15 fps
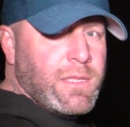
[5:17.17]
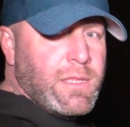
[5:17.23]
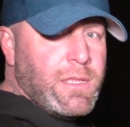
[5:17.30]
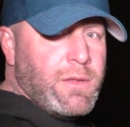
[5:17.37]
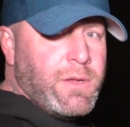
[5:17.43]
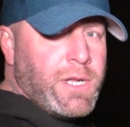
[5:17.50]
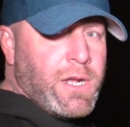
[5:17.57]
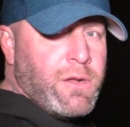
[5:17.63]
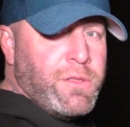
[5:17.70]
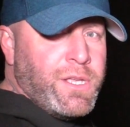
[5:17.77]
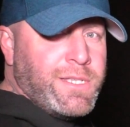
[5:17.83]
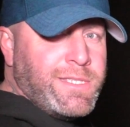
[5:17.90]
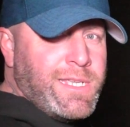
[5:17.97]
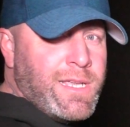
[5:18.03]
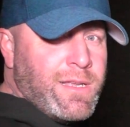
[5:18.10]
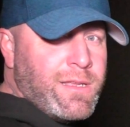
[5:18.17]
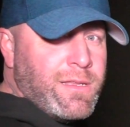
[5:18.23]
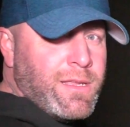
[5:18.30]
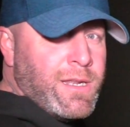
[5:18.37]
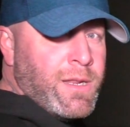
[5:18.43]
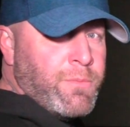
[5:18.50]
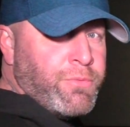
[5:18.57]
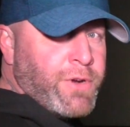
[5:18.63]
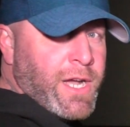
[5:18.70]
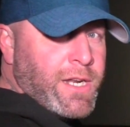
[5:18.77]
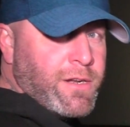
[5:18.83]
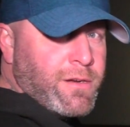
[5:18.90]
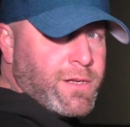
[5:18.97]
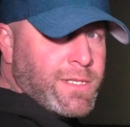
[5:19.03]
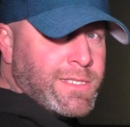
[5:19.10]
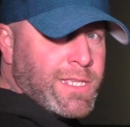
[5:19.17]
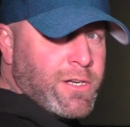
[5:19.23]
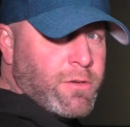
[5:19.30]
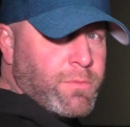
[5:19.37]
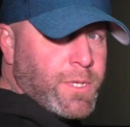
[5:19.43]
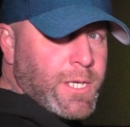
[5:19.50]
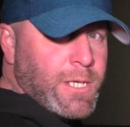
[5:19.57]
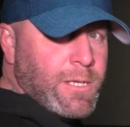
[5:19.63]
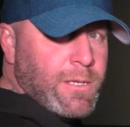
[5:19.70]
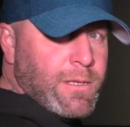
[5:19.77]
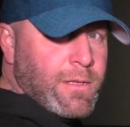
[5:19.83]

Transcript: There we go. You can see it getting brighter considerably.